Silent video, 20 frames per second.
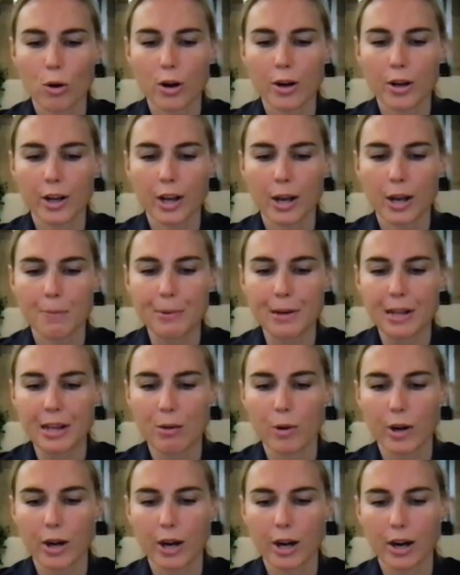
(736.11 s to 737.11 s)
you're in a
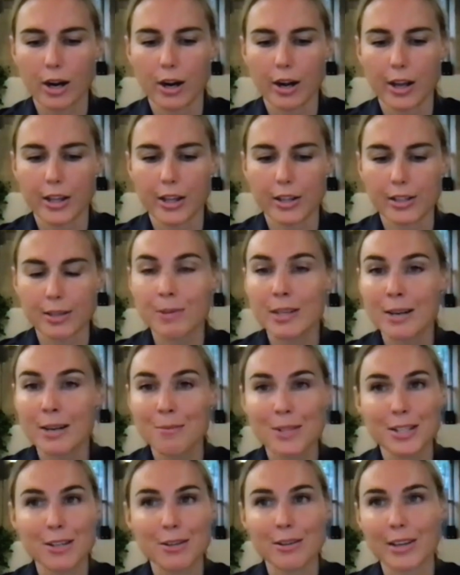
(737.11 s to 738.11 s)
company where sometimes